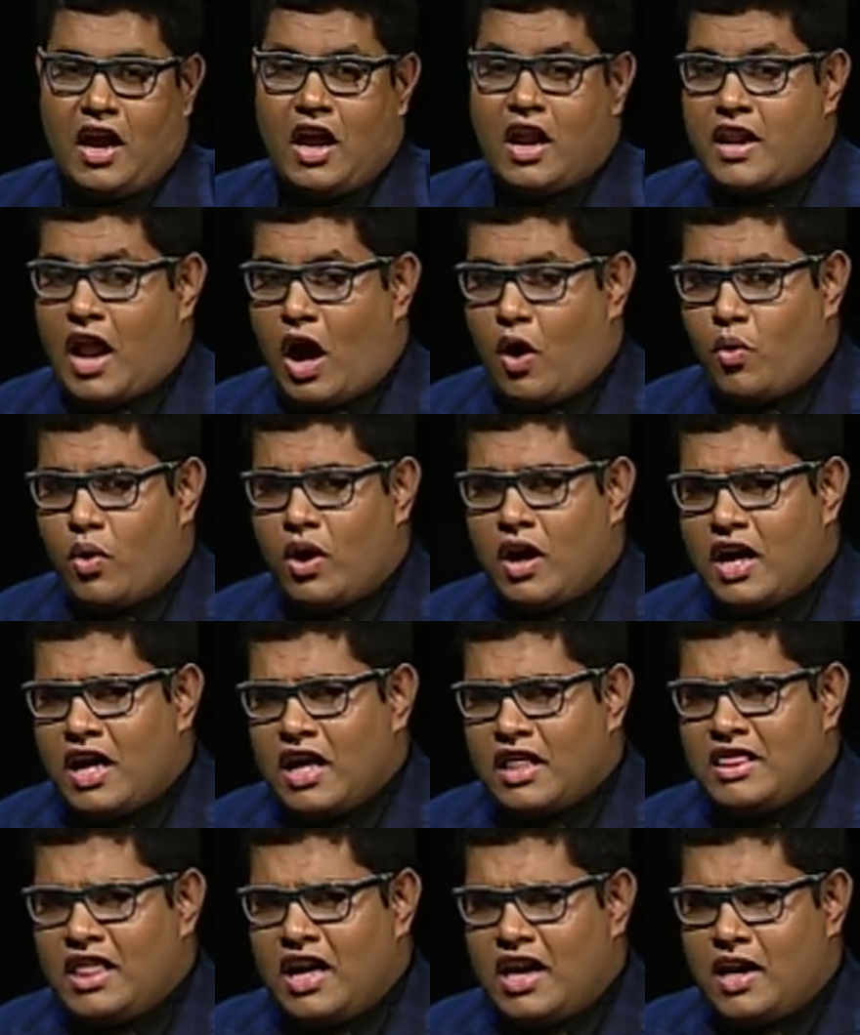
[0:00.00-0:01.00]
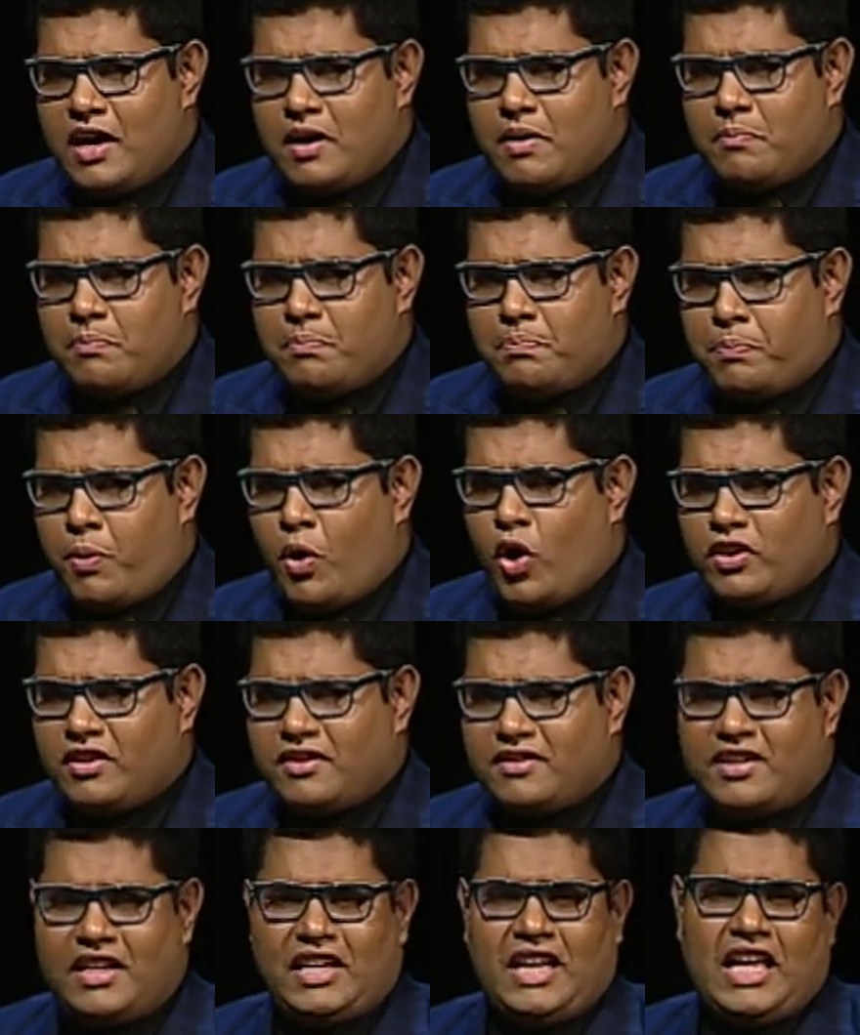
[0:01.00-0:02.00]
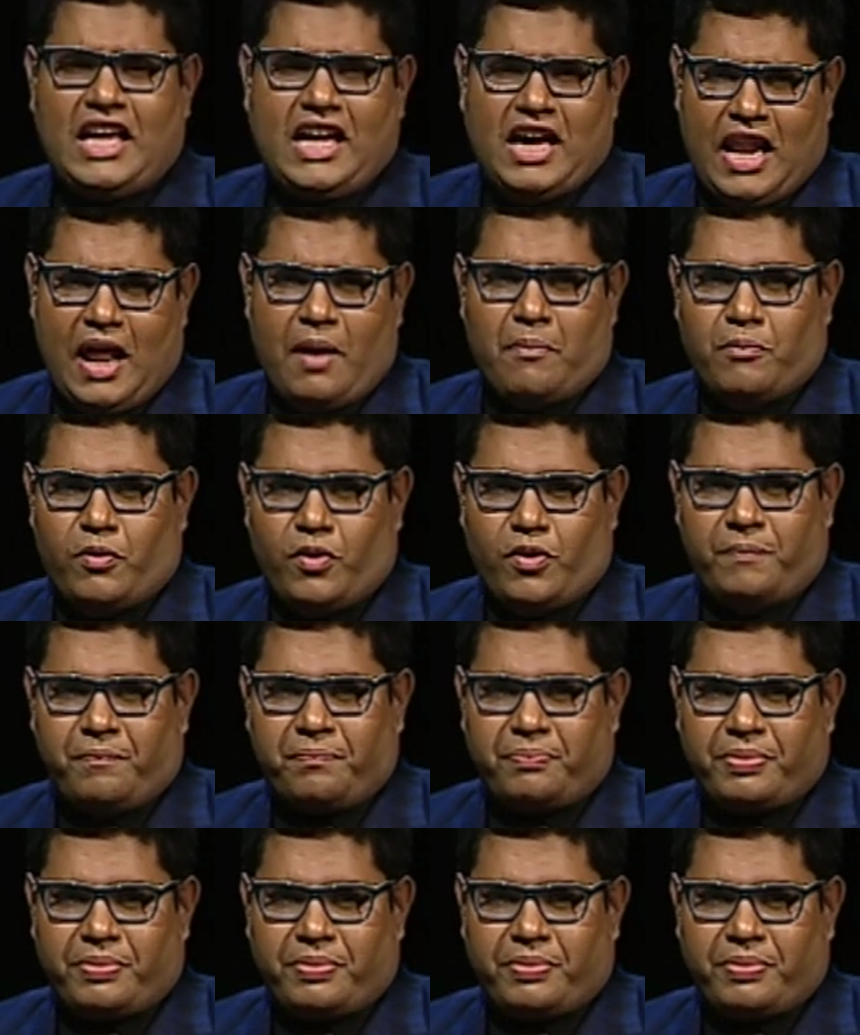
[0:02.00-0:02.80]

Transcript: Now, the Port City Colombo,